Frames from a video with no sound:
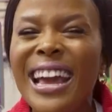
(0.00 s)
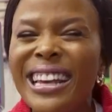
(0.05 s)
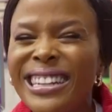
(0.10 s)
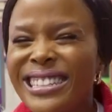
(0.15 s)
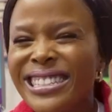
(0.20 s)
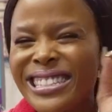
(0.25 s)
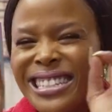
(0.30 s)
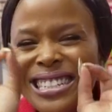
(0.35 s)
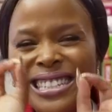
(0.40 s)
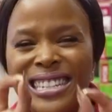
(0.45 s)

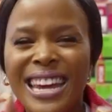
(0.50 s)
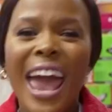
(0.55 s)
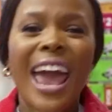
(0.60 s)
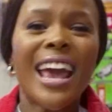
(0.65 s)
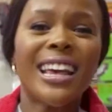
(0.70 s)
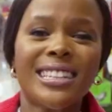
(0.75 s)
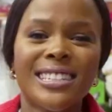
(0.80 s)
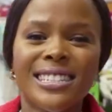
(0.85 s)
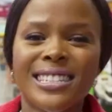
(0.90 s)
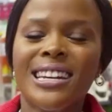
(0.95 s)
taste
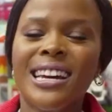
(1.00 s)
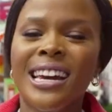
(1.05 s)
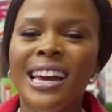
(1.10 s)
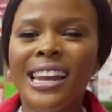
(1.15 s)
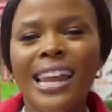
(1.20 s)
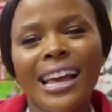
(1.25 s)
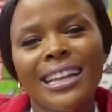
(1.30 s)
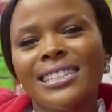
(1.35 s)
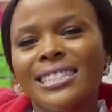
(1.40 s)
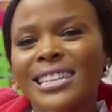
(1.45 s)
test.
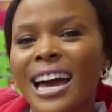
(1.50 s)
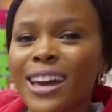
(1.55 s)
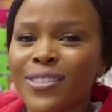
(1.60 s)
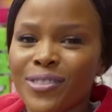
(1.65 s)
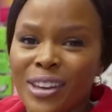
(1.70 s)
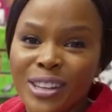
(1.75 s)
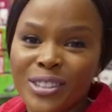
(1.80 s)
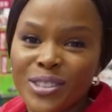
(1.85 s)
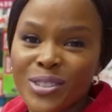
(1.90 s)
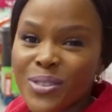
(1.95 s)
Let's
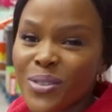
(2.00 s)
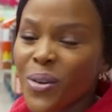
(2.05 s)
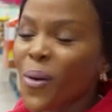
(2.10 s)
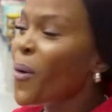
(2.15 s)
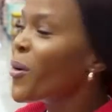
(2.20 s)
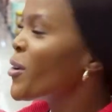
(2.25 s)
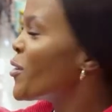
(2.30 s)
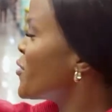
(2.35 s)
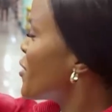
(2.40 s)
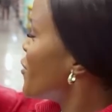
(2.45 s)
dive into
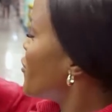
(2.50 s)
all